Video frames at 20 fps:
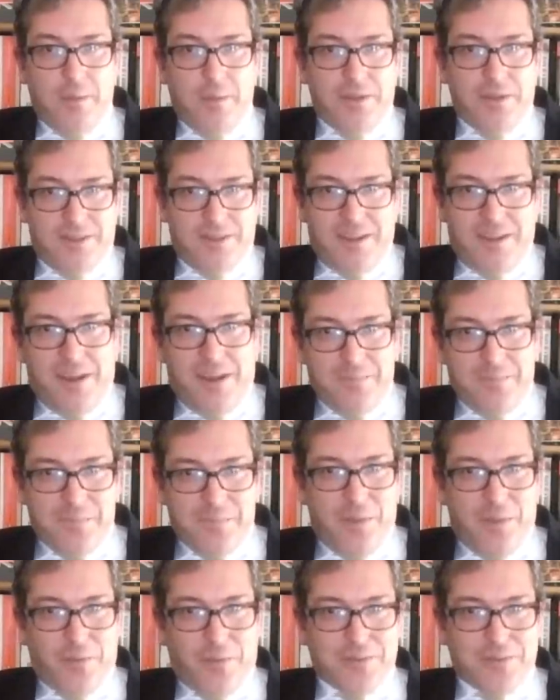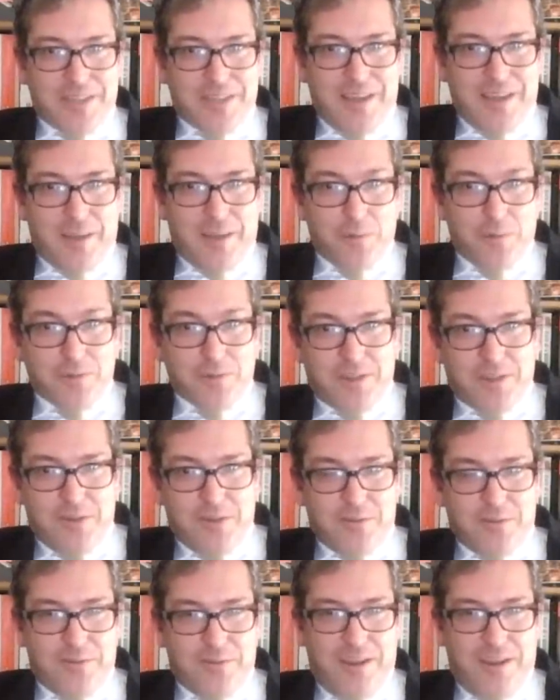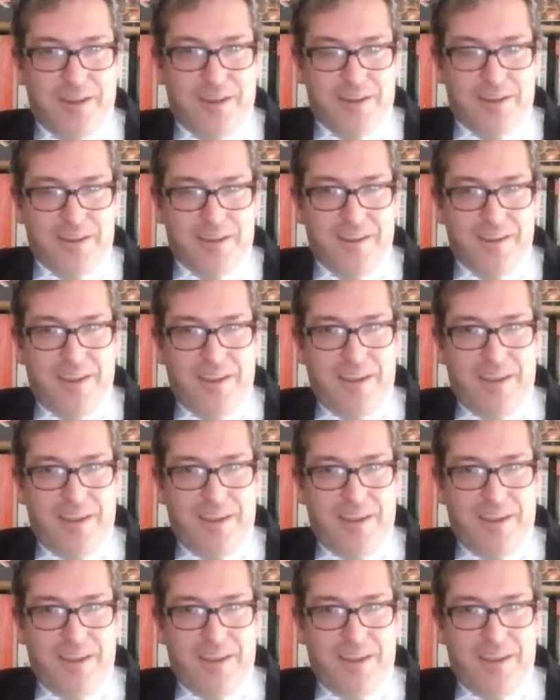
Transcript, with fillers: But um, obviously, I'm also uh,